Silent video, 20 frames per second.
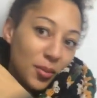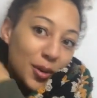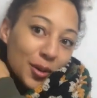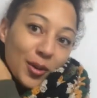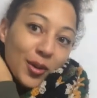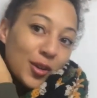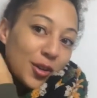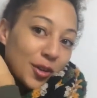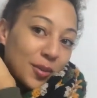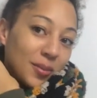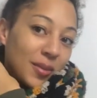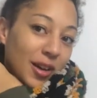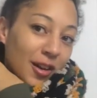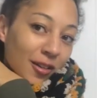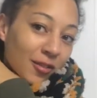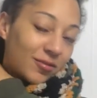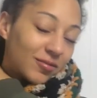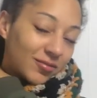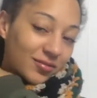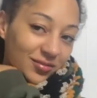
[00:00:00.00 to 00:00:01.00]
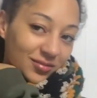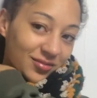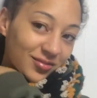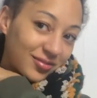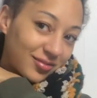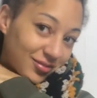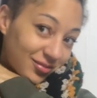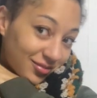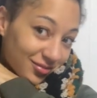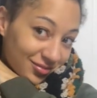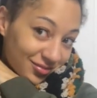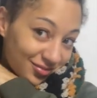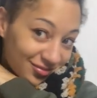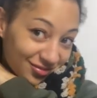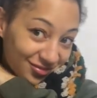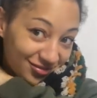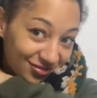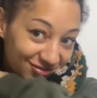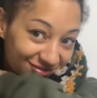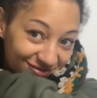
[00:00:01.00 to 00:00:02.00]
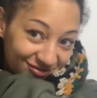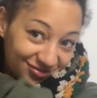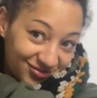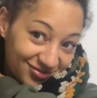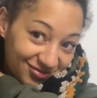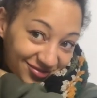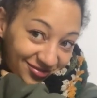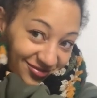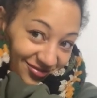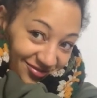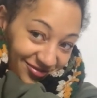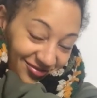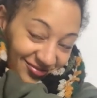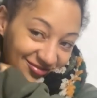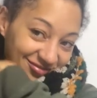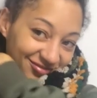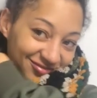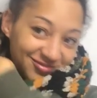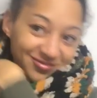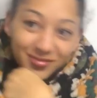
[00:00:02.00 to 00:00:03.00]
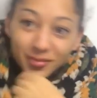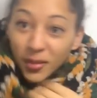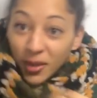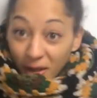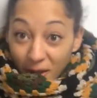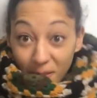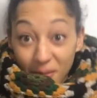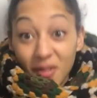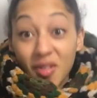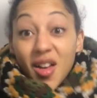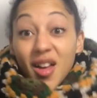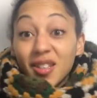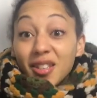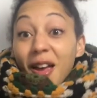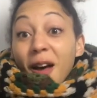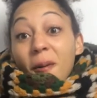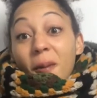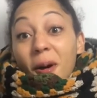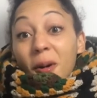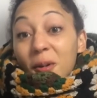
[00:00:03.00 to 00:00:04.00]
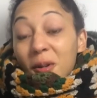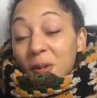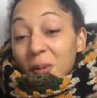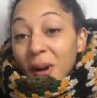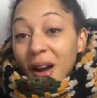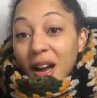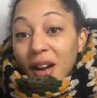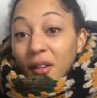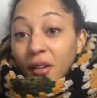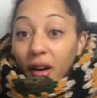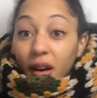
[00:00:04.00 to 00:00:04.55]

I'm also thinking of making myself another one. I actually am.